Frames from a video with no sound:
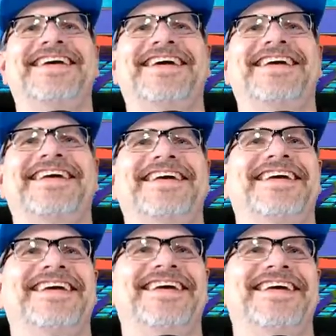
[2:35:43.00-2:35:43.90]
Three,
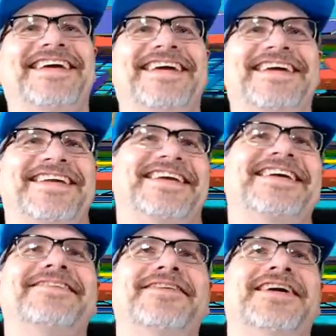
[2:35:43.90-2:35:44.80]
two, one,
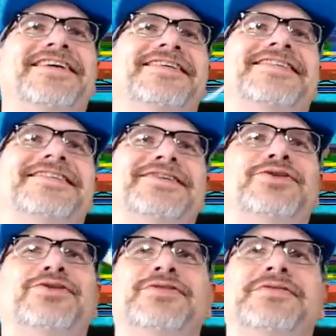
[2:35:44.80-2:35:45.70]
but
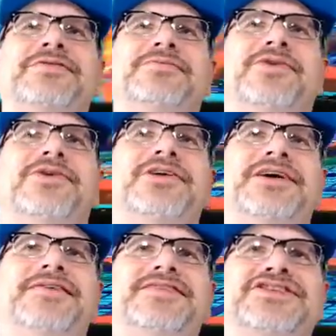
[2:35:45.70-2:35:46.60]
ooh, more
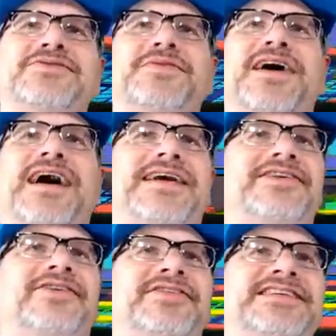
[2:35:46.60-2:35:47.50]
of the super.
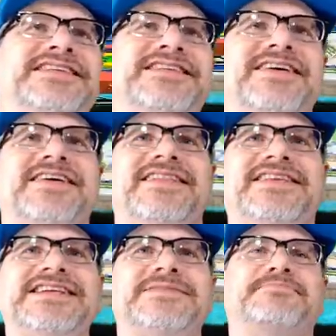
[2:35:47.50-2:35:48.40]
You know this
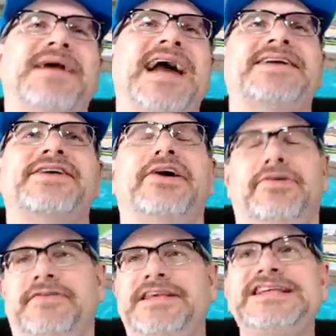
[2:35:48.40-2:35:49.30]
this
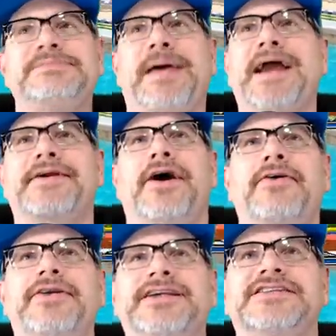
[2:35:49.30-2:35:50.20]
background. This
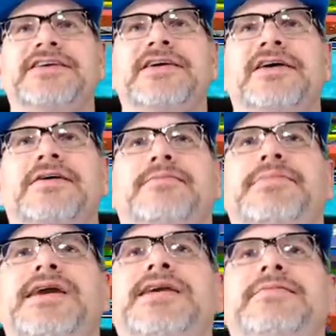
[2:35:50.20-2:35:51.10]
background is
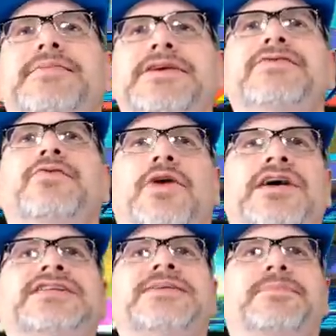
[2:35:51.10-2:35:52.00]
making me
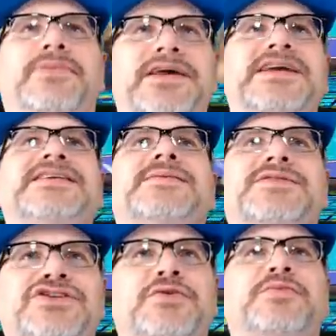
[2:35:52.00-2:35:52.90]
want to play some
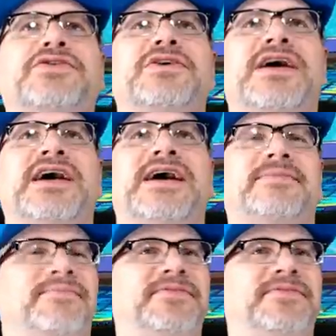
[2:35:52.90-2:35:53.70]
super uh,